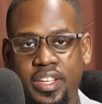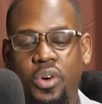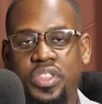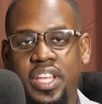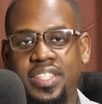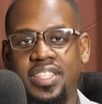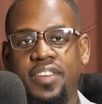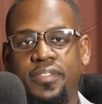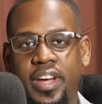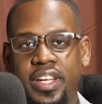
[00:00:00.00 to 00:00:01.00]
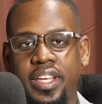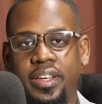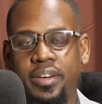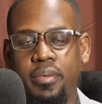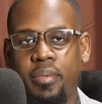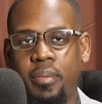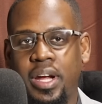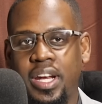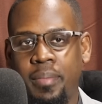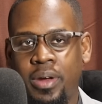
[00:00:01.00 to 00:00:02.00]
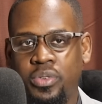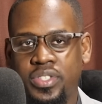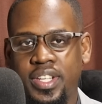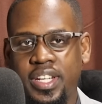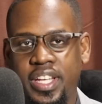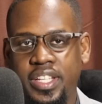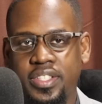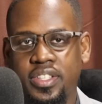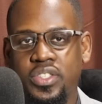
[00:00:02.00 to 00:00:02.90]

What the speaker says: On Thursday and Friday, remember Maandamano was 3 days.